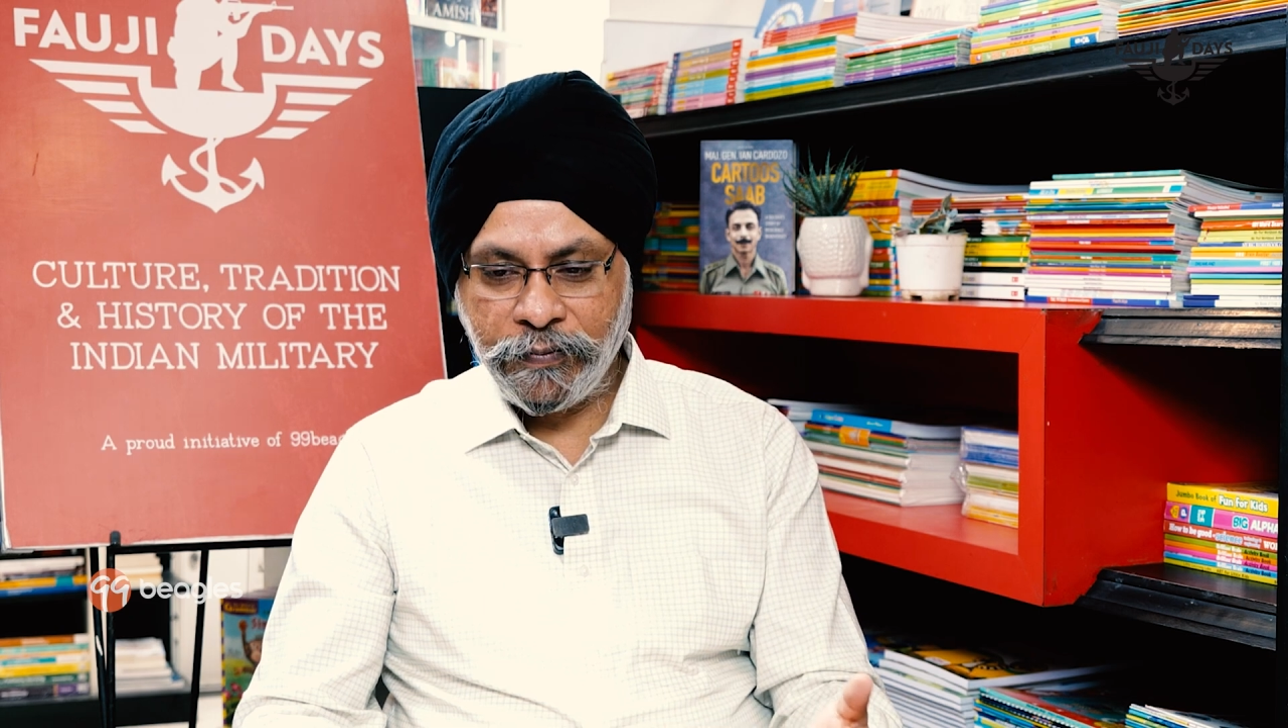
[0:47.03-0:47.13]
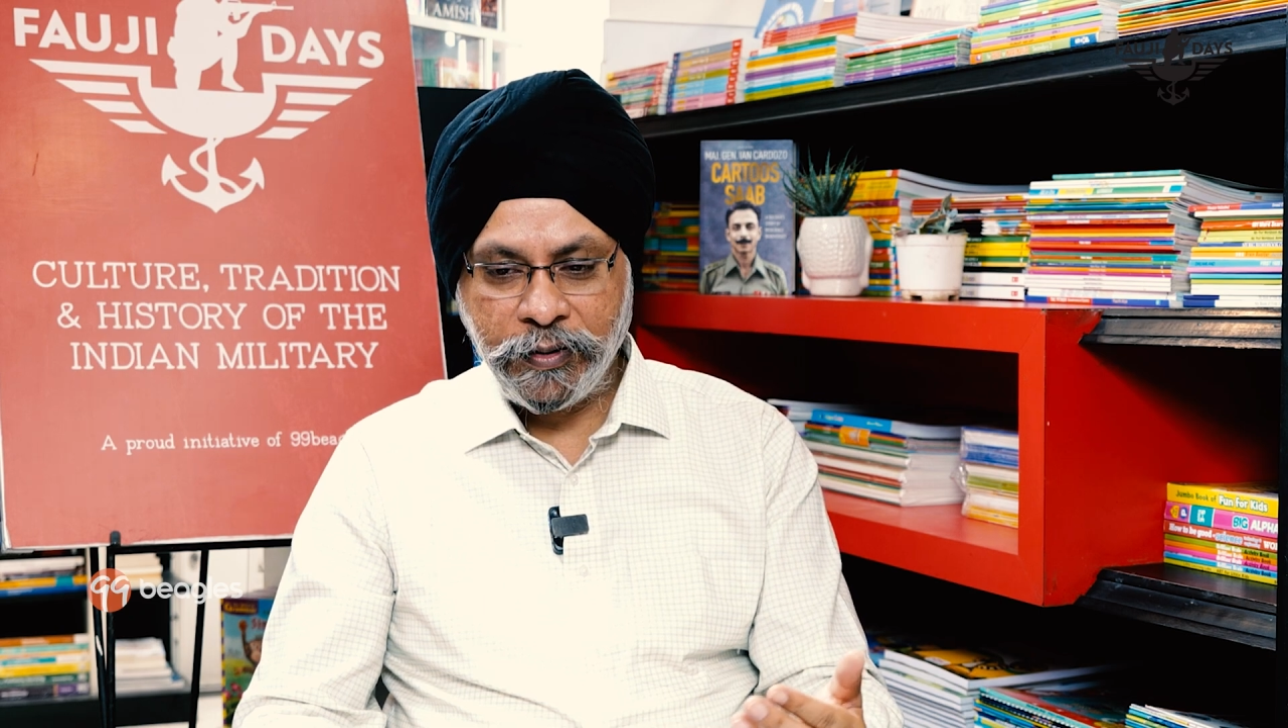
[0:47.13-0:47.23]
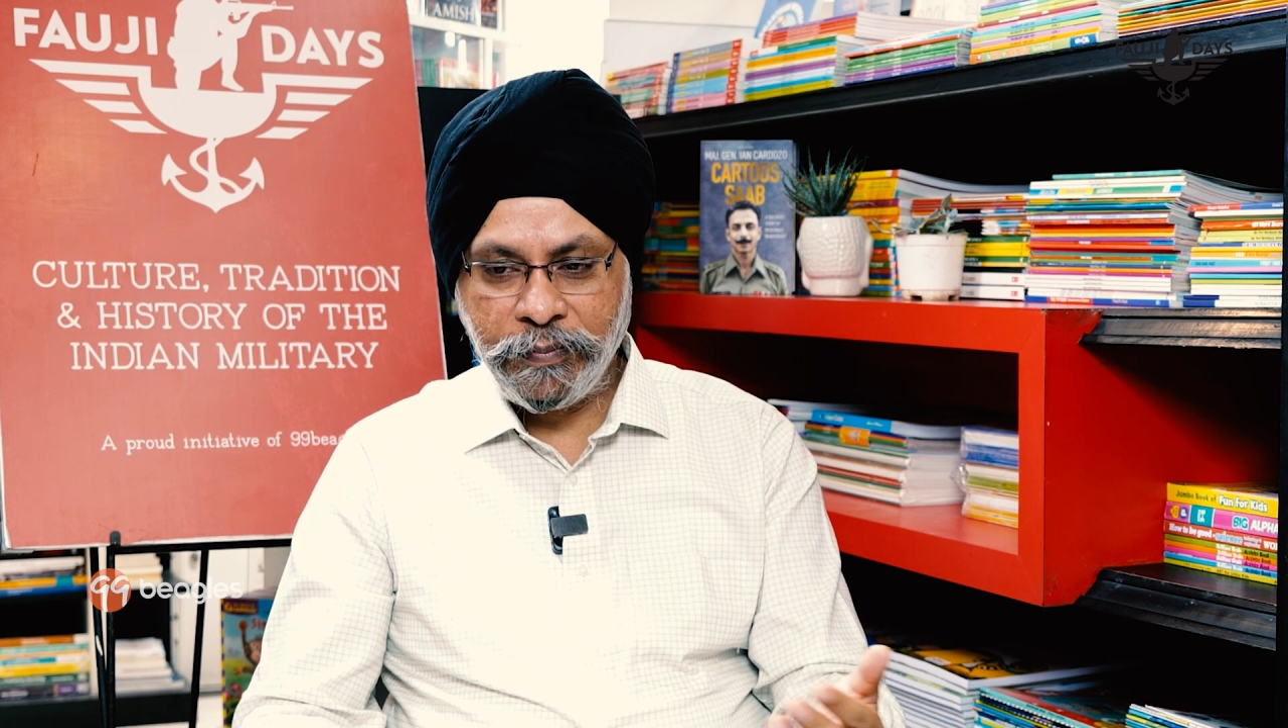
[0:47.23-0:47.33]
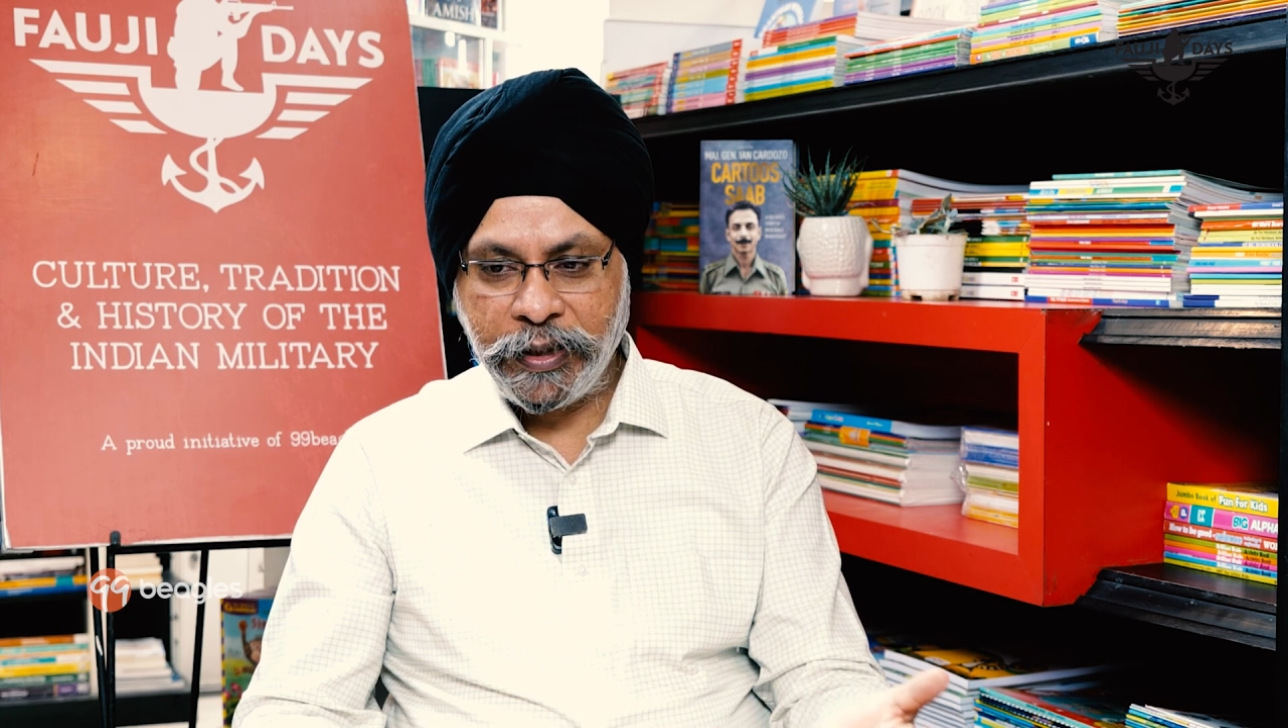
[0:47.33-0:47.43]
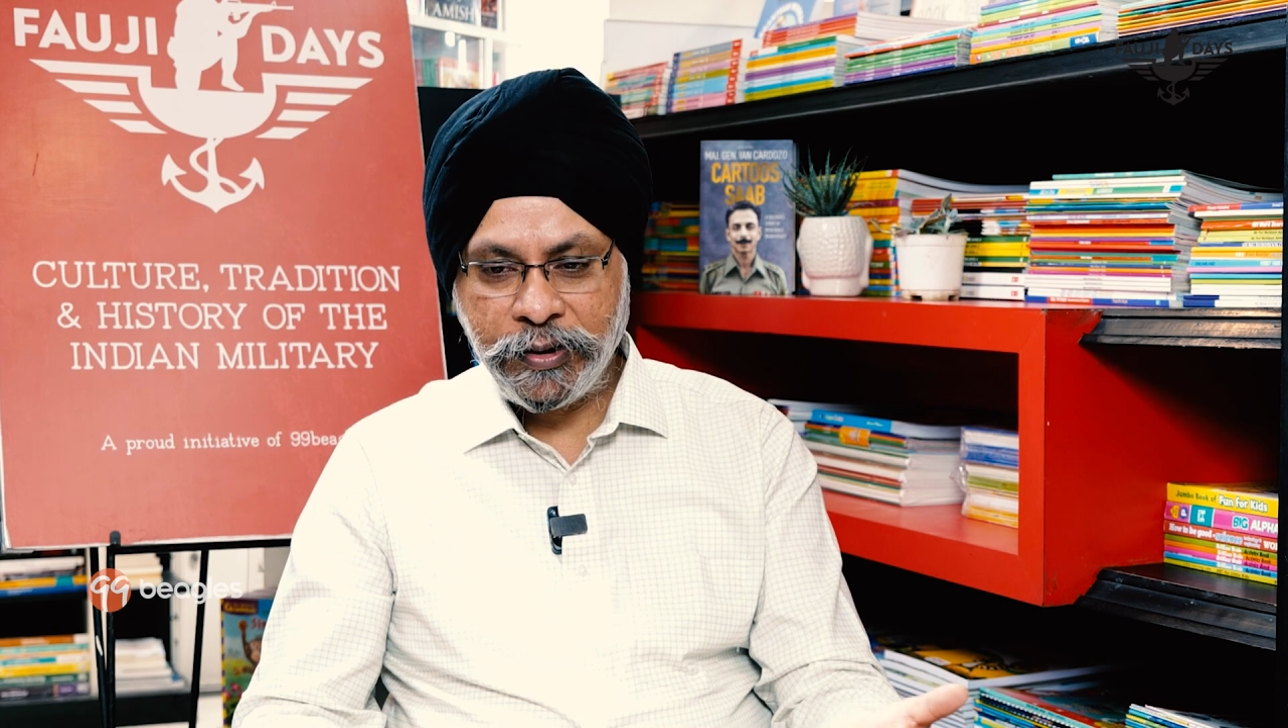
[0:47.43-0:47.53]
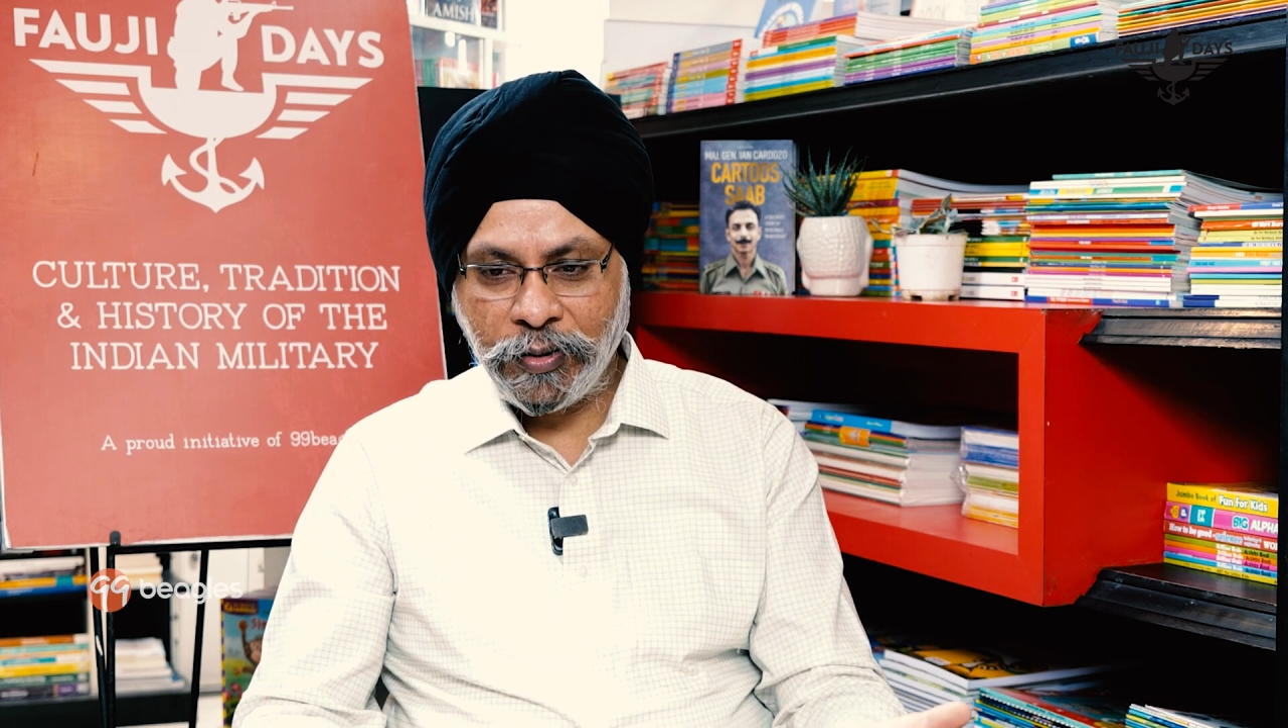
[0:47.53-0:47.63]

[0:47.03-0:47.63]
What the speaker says: for the best